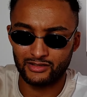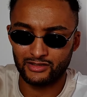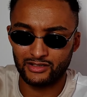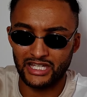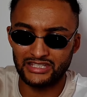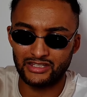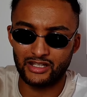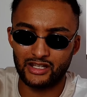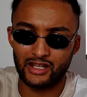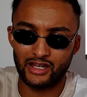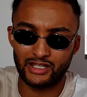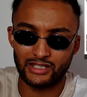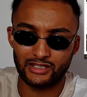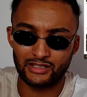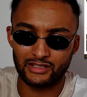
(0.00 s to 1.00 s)
and the
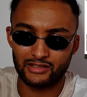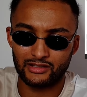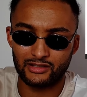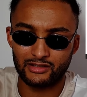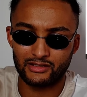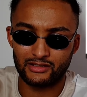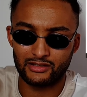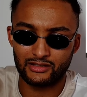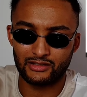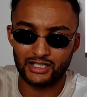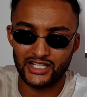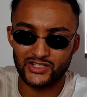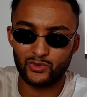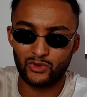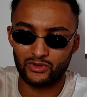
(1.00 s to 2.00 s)
light.
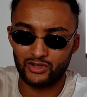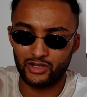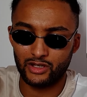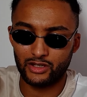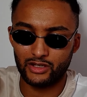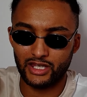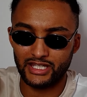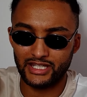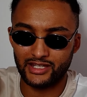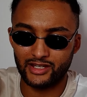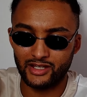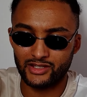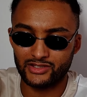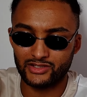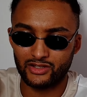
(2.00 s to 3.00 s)
That's what Eddie
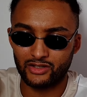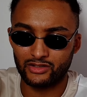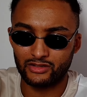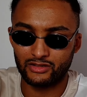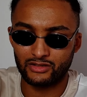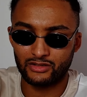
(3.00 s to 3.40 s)
Hearn's on.